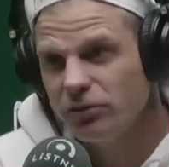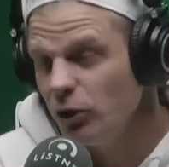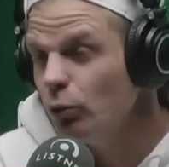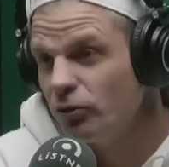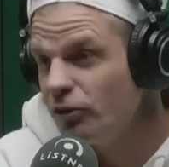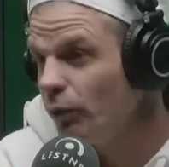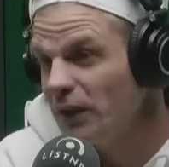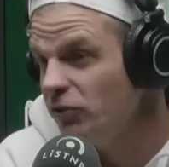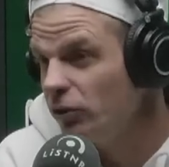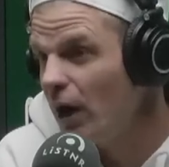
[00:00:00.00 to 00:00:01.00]
Still
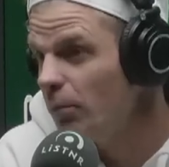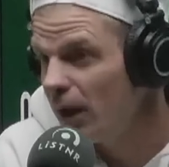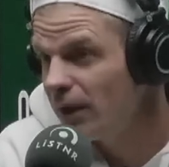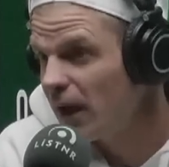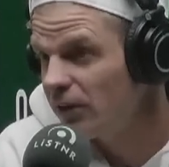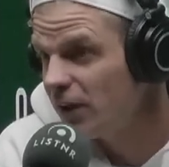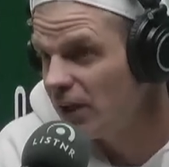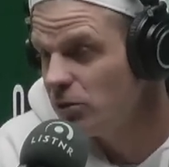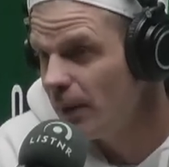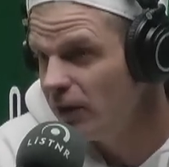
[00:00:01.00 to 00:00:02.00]
think he's a great player,
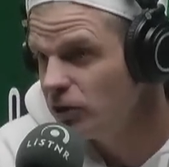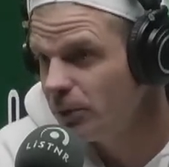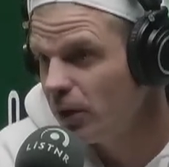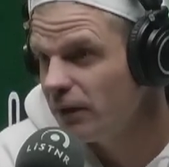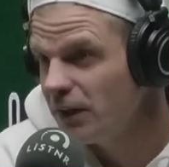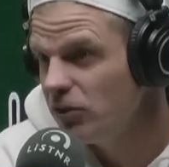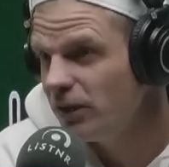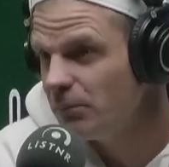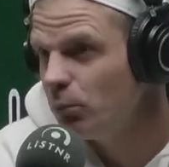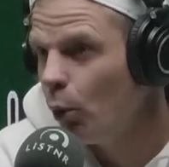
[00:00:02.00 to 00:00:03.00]
Darcy Parish, but I think he's
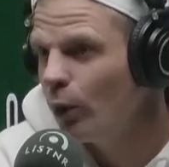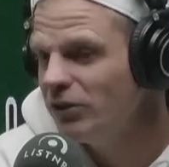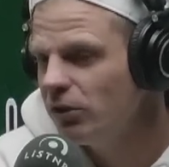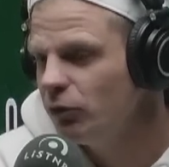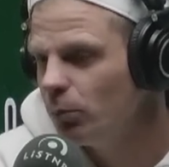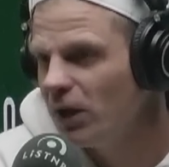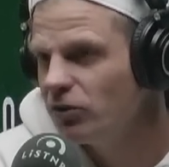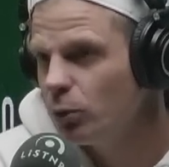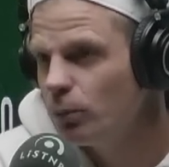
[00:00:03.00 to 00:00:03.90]
more easily replaceable.